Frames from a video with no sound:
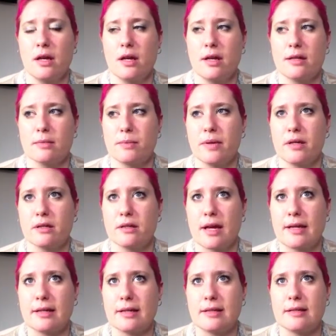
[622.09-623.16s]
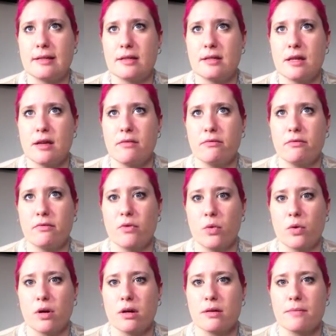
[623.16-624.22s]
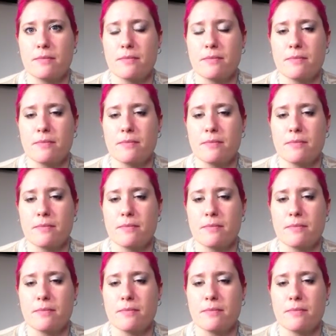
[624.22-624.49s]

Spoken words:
It's built in 1964.